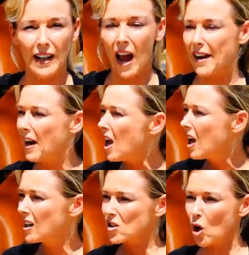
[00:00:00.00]
And I
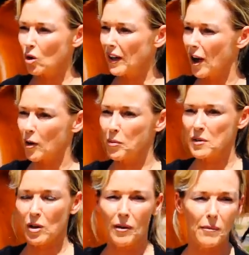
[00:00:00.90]
totally
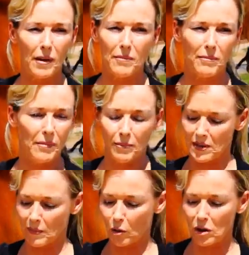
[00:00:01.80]
100%
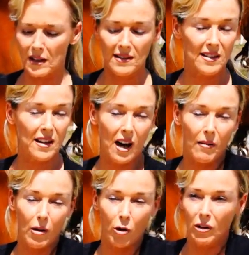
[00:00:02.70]
support this, because
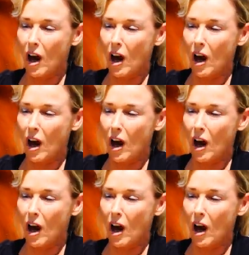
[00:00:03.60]
not